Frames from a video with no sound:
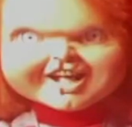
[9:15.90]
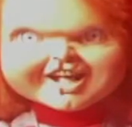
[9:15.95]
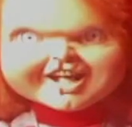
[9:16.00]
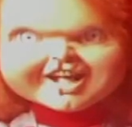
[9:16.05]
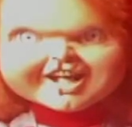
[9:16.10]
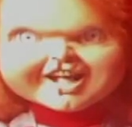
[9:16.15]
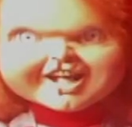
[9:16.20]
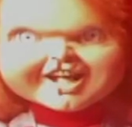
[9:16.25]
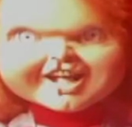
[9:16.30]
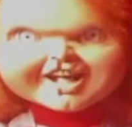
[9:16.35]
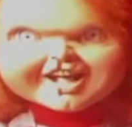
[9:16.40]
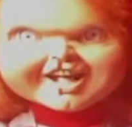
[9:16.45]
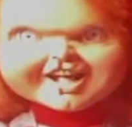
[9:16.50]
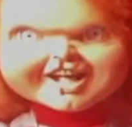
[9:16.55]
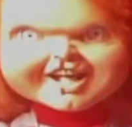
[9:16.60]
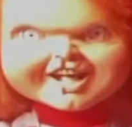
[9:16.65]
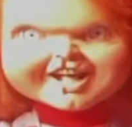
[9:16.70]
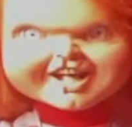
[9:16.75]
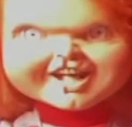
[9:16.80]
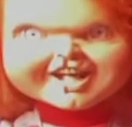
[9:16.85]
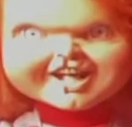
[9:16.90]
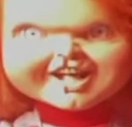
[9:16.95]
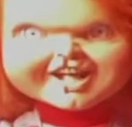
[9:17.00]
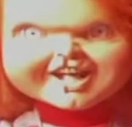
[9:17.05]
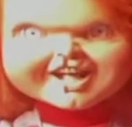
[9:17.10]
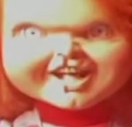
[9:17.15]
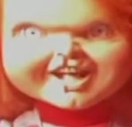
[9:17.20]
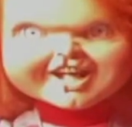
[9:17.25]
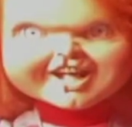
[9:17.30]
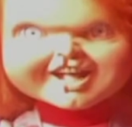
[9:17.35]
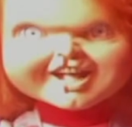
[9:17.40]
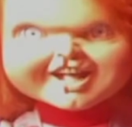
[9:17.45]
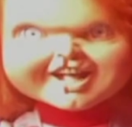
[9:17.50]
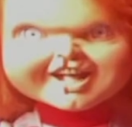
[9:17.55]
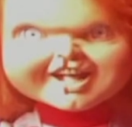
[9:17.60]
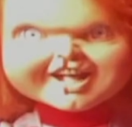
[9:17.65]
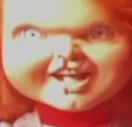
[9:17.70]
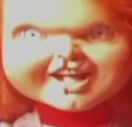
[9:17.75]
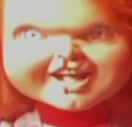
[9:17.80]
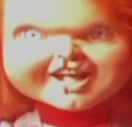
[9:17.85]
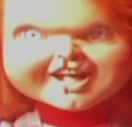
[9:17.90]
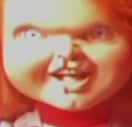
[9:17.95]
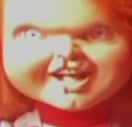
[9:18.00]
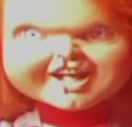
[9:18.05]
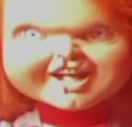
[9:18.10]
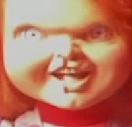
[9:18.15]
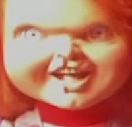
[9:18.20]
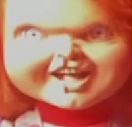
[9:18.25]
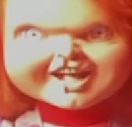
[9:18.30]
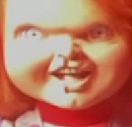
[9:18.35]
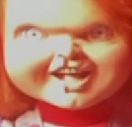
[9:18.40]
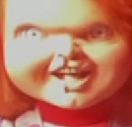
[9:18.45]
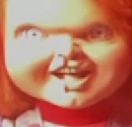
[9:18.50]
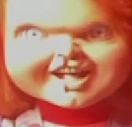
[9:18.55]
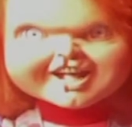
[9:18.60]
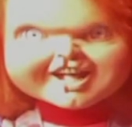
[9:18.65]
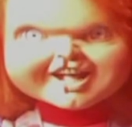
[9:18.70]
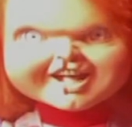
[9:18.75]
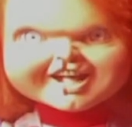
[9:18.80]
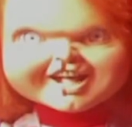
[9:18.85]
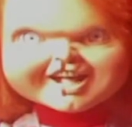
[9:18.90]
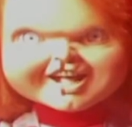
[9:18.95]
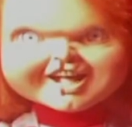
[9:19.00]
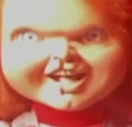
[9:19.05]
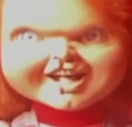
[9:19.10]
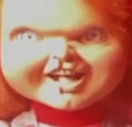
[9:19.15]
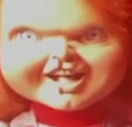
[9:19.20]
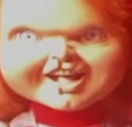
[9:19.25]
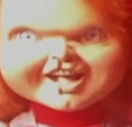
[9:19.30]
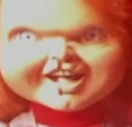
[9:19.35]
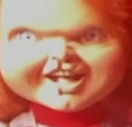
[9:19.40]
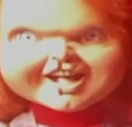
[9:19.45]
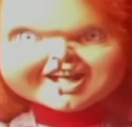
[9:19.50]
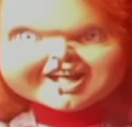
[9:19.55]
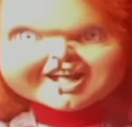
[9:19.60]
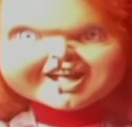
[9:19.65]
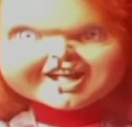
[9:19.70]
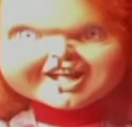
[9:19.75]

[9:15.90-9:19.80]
No words are spoken by the person on screen.